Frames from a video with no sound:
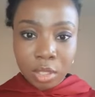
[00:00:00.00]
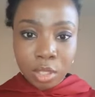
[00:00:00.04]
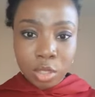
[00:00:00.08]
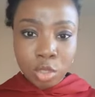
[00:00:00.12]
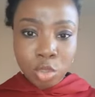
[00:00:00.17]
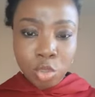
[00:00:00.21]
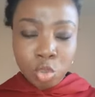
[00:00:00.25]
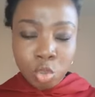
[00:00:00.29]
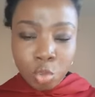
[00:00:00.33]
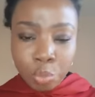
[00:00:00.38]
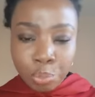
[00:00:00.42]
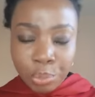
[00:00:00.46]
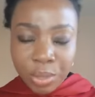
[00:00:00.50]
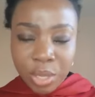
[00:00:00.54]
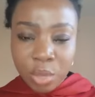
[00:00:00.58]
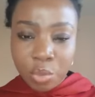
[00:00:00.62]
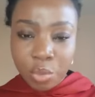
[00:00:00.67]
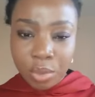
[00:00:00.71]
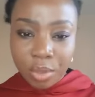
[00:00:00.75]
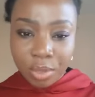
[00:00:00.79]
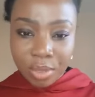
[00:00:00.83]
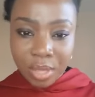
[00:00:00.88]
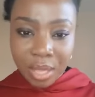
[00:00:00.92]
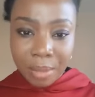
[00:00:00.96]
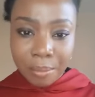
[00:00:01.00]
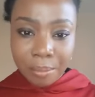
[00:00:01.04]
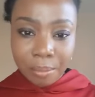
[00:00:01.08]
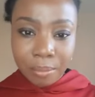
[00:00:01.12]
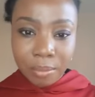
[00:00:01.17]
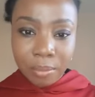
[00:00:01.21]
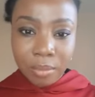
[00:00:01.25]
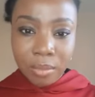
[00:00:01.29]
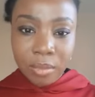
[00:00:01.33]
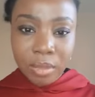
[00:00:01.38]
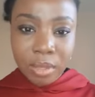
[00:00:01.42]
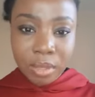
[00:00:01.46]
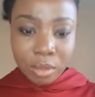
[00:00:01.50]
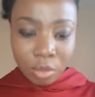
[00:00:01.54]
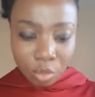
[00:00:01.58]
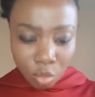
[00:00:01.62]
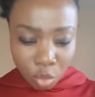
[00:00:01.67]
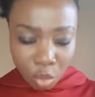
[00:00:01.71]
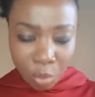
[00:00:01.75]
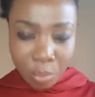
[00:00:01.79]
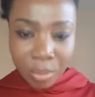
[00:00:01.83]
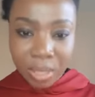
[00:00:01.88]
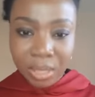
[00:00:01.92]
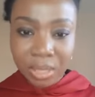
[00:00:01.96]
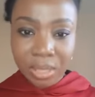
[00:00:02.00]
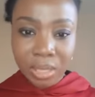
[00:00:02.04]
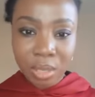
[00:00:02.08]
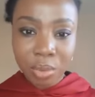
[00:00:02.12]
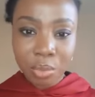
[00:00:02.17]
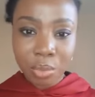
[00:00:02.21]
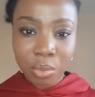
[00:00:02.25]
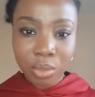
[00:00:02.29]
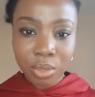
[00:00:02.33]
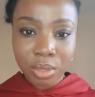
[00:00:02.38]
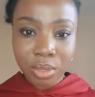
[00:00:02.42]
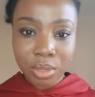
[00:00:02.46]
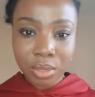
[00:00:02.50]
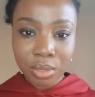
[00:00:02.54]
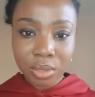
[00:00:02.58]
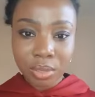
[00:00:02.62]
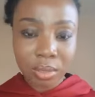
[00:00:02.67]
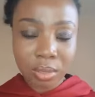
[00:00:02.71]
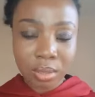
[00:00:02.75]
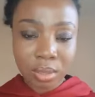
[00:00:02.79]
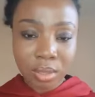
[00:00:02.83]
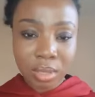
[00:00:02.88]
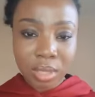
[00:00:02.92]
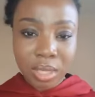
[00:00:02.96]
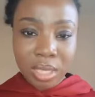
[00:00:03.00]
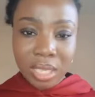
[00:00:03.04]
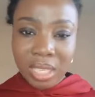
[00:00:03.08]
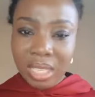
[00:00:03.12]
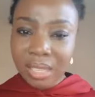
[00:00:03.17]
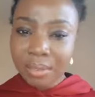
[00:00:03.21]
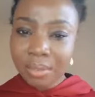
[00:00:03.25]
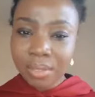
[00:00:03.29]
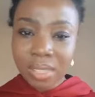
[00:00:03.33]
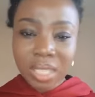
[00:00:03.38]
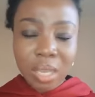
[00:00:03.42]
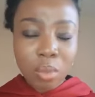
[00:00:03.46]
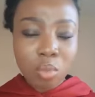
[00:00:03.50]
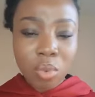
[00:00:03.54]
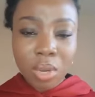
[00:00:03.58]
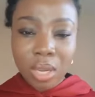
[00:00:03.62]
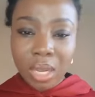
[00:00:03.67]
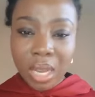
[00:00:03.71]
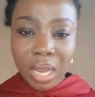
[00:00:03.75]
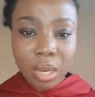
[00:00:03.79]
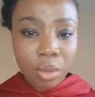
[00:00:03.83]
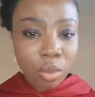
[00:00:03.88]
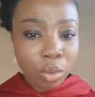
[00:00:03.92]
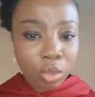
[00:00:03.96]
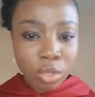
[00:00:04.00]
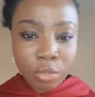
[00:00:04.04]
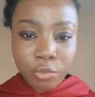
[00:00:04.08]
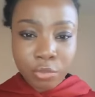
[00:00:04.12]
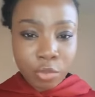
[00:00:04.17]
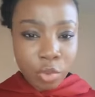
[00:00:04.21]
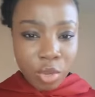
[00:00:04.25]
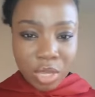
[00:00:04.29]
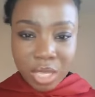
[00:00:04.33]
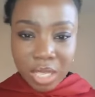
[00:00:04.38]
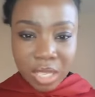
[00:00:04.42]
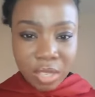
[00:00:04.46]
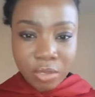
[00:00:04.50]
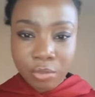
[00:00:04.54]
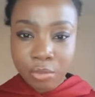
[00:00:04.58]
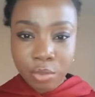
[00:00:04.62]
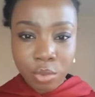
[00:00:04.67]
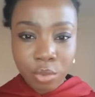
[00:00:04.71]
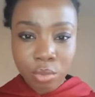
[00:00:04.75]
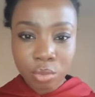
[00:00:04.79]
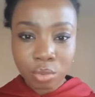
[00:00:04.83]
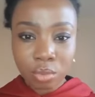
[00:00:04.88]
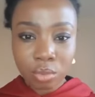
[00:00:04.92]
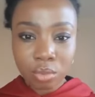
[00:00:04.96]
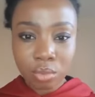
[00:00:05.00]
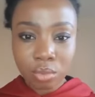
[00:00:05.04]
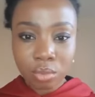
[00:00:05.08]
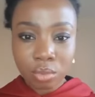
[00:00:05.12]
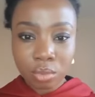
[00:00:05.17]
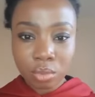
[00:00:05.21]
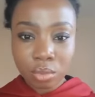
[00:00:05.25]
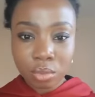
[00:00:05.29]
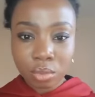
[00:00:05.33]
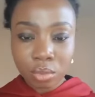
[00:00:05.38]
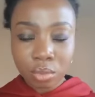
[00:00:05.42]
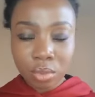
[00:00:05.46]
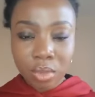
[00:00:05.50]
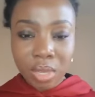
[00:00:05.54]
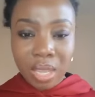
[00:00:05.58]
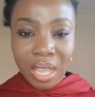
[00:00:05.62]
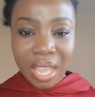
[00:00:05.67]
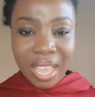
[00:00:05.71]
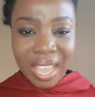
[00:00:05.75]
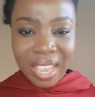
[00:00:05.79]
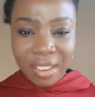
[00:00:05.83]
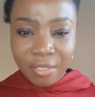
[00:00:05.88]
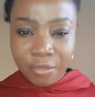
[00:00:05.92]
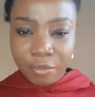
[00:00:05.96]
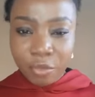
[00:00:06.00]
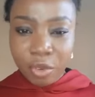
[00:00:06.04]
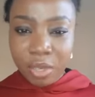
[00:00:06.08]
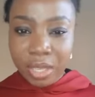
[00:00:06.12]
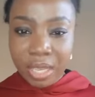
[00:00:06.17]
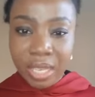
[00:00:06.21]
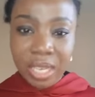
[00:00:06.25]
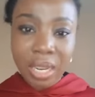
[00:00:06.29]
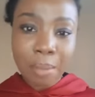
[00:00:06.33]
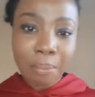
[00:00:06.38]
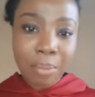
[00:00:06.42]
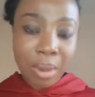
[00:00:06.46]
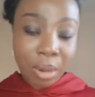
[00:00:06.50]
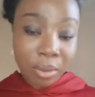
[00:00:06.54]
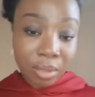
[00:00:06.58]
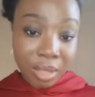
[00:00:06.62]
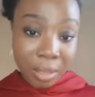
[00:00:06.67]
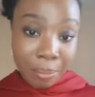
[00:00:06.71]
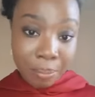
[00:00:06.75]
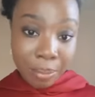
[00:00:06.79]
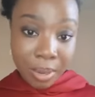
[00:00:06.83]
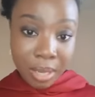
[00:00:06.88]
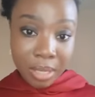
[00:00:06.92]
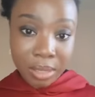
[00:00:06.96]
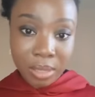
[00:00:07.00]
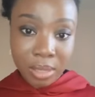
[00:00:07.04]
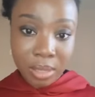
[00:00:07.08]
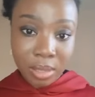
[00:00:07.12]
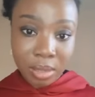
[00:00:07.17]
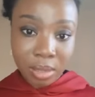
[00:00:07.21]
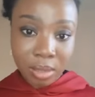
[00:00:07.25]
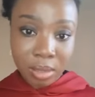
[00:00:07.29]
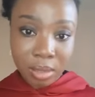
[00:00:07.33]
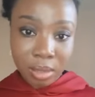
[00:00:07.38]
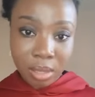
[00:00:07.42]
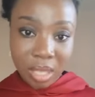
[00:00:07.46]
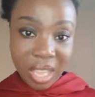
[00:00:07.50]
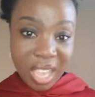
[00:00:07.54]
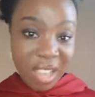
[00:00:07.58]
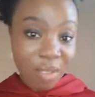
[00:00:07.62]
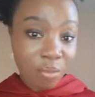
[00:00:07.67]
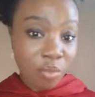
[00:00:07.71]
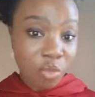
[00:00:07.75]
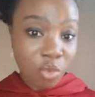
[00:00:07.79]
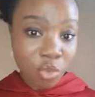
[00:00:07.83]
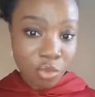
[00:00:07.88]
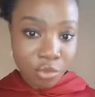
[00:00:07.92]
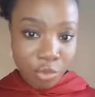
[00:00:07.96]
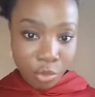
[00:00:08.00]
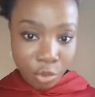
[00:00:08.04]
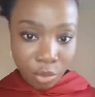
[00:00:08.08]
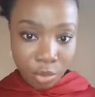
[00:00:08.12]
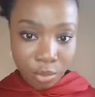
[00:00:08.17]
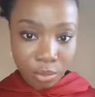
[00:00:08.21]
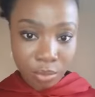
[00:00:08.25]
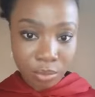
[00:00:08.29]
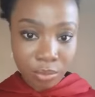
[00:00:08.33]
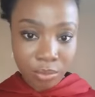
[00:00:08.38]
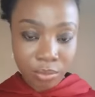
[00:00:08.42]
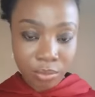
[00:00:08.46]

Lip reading: You'll be with them no matter what. If someone cannot forgive you and forget about the past and move on,